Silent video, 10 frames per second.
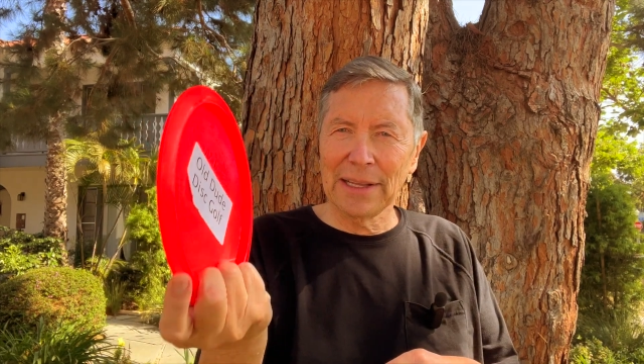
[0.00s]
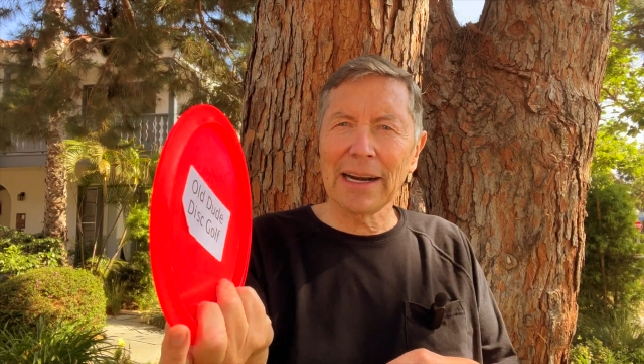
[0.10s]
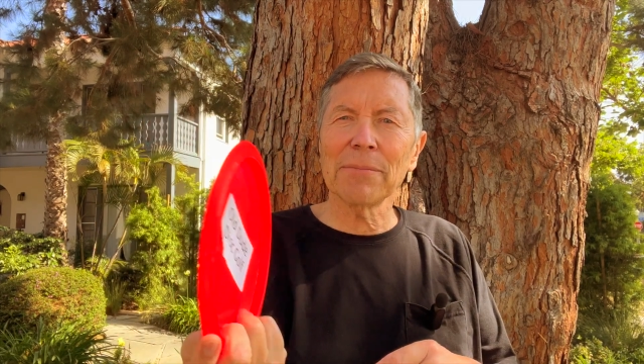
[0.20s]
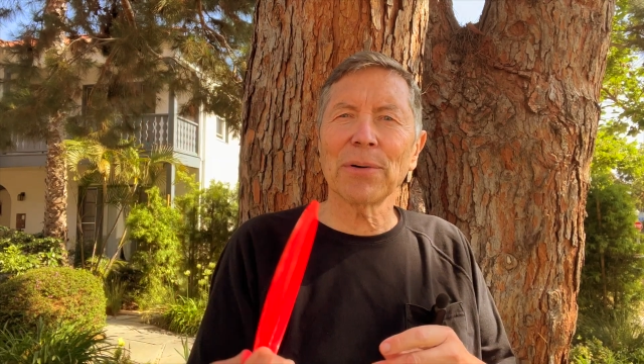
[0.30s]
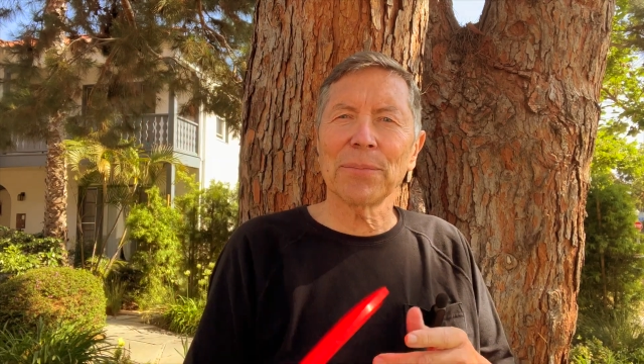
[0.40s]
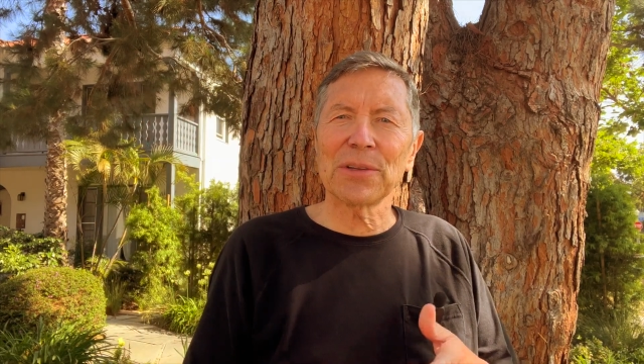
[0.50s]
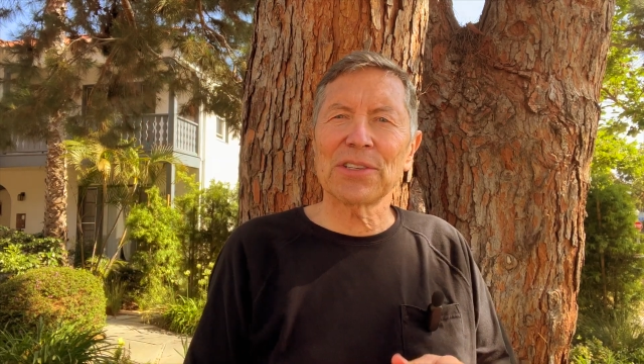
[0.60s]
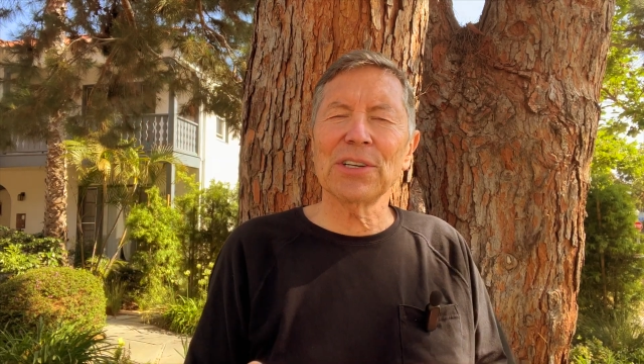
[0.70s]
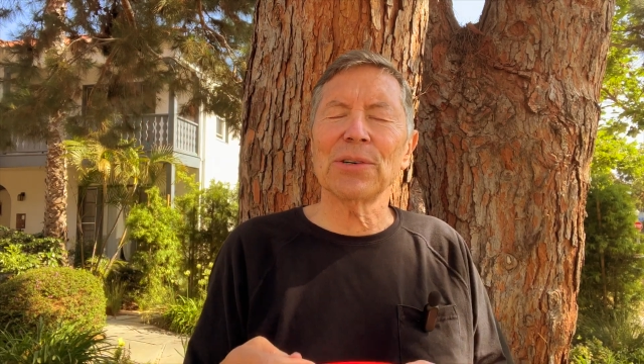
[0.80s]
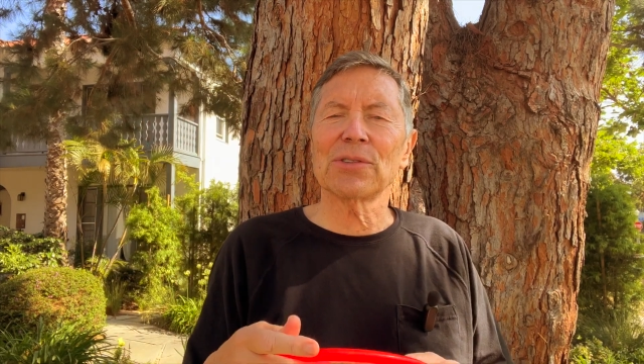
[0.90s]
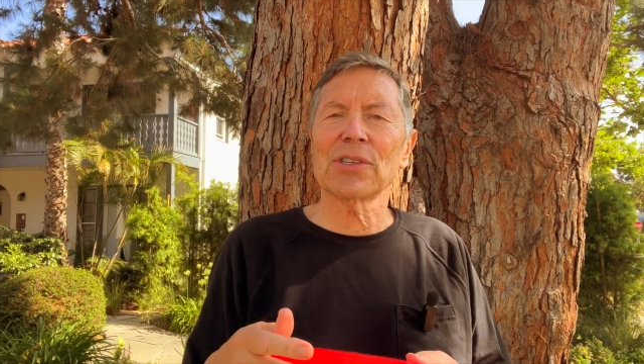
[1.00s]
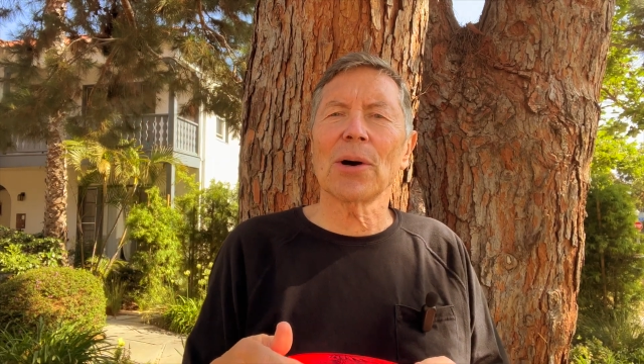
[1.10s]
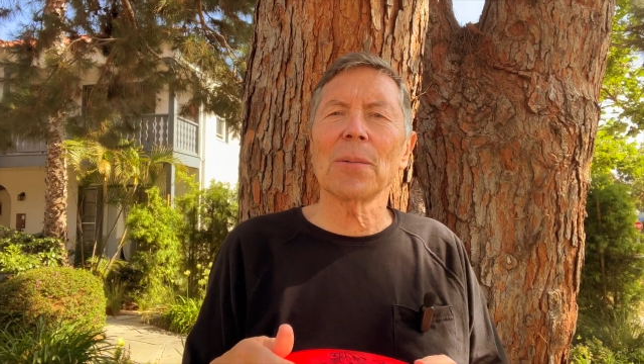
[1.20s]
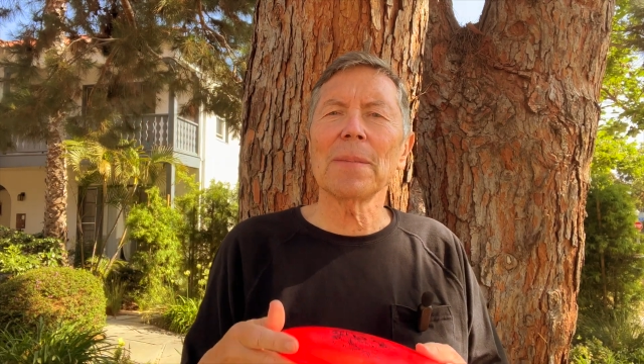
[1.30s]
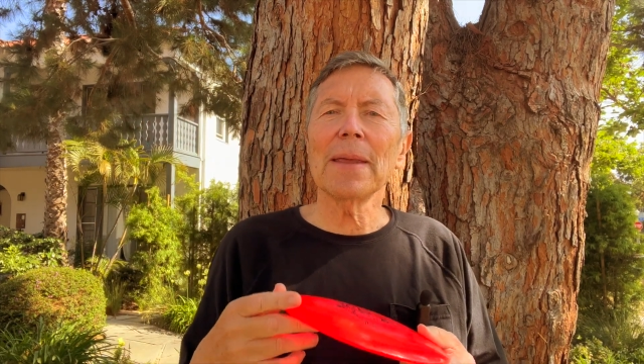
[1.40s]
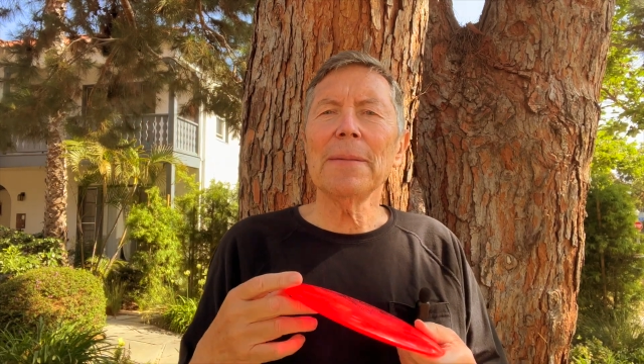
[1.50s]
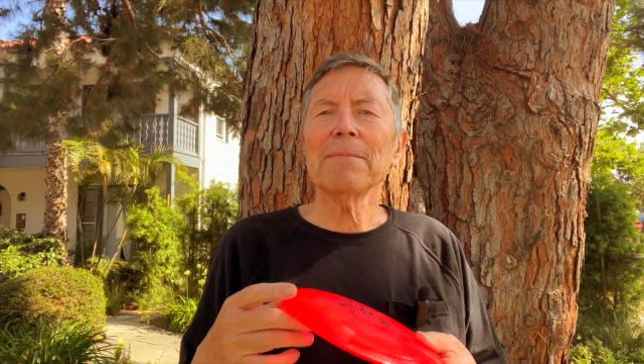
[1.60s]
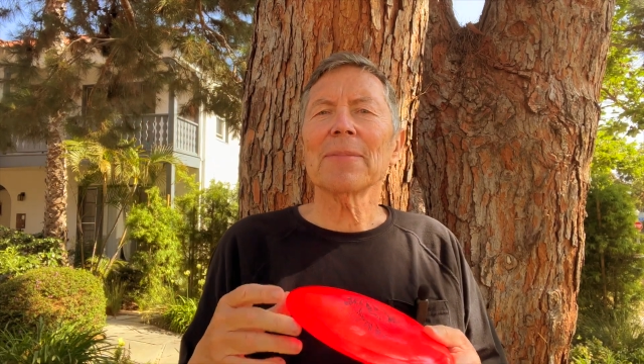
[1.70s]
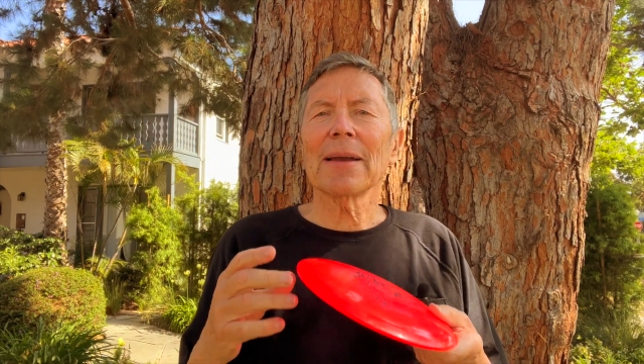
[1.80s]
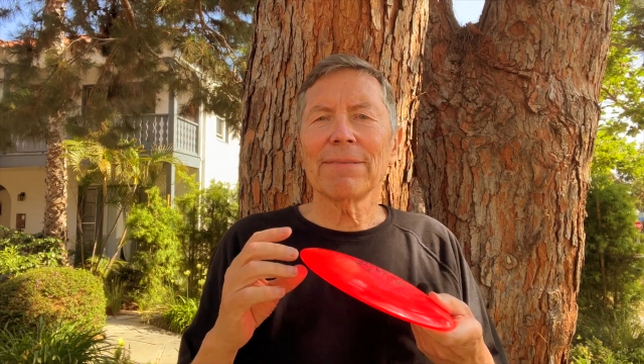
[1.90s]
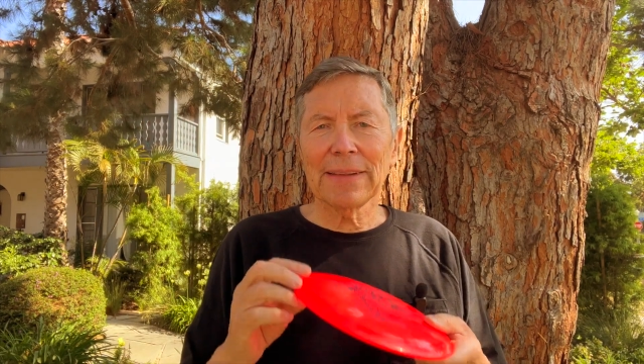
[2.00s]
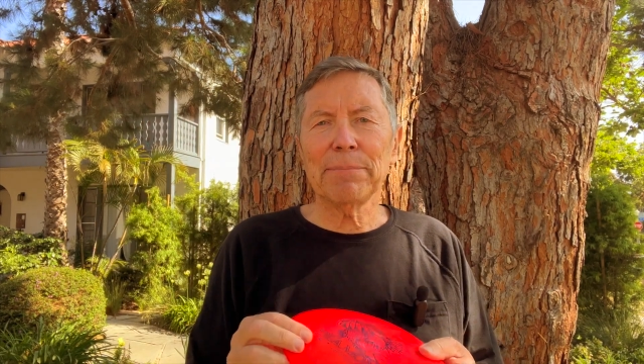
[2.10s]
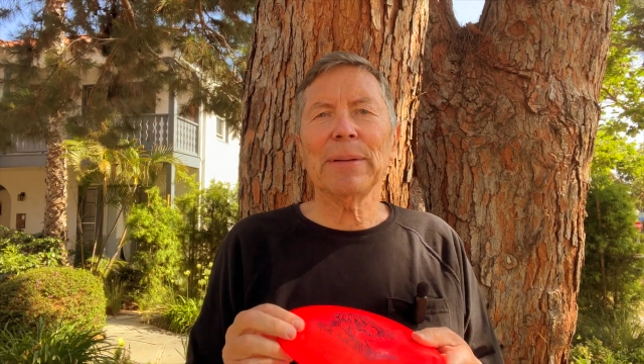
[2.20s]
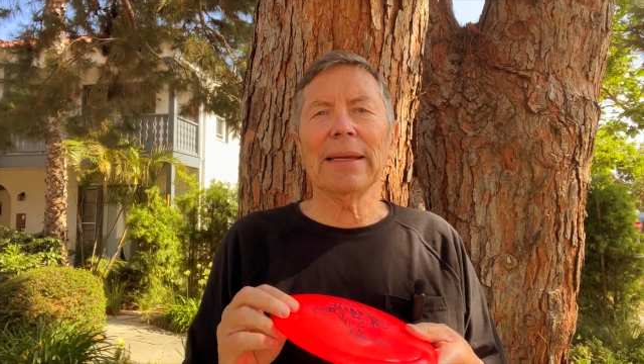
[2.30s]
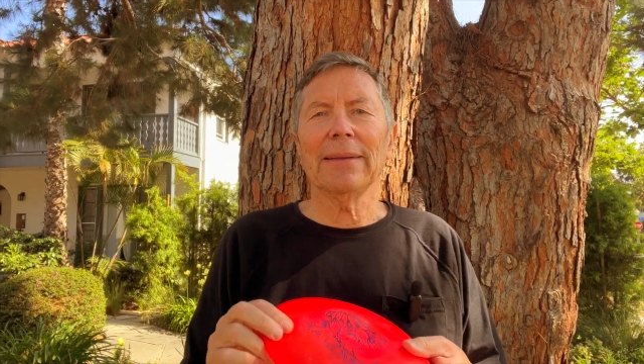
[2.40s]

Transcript: that on purpose too. So flippy,